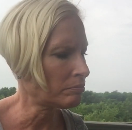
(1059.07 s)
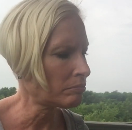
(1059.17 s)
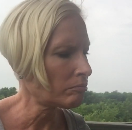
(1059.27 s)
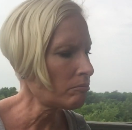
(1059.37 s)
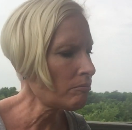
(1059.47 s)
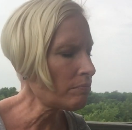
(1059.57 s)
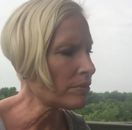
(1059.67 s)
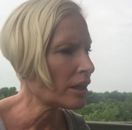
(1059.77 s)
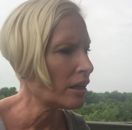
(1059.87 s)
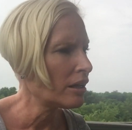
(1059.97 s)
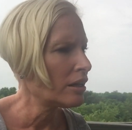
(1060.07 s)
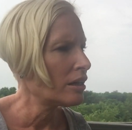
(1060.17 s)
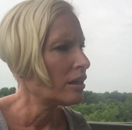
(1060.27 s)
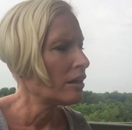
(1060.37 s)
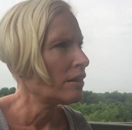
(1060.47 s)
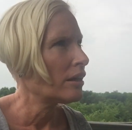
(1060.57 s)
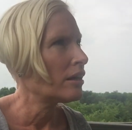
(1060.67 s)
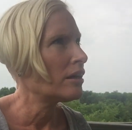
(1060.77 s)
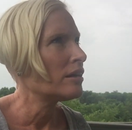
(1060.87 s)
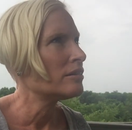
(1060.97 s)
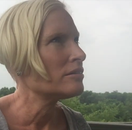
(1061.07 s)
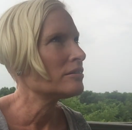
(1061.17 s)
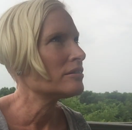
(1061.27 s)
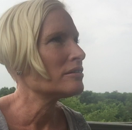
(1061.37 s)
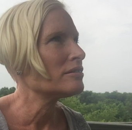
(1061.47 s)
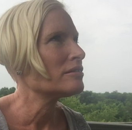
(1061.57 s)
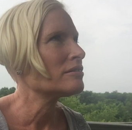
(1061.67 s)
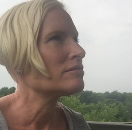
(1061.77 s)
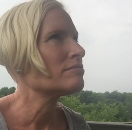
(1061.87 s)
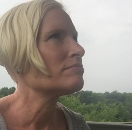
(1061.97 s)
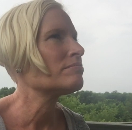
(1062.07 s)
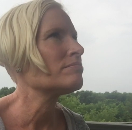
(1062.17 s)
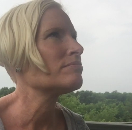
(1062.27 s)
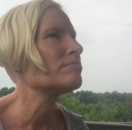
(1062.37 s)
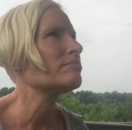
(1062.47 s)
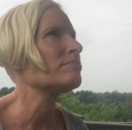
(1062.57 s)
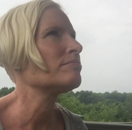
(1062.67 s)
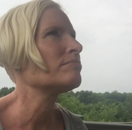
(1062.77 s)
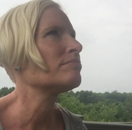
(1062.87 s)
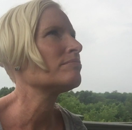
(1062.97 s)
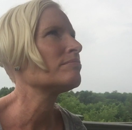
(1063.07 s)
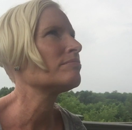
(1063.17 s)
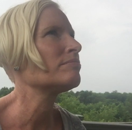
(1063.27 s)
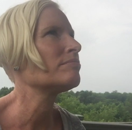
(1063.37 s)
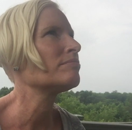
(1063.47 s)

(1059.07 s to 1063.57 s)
Nobody speaks.